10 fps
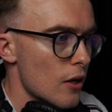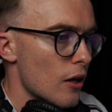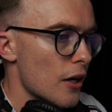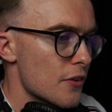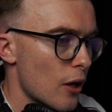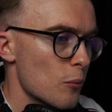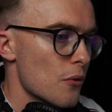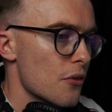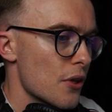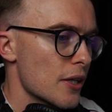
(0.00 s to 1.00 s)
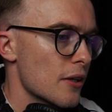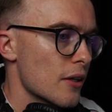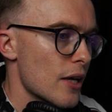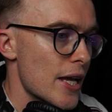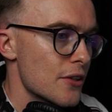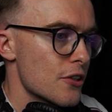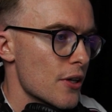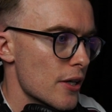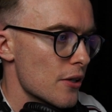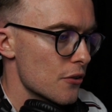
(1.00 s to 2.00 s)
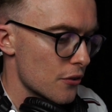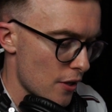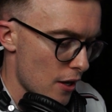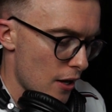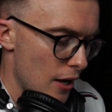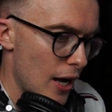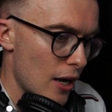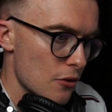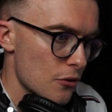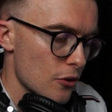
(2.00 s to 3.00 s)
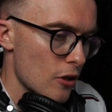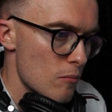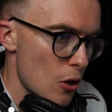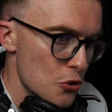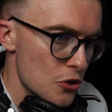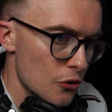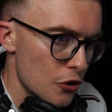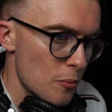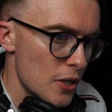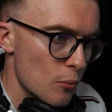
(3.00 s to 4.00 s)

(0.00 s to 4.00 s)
I don't think it is as emotional to me.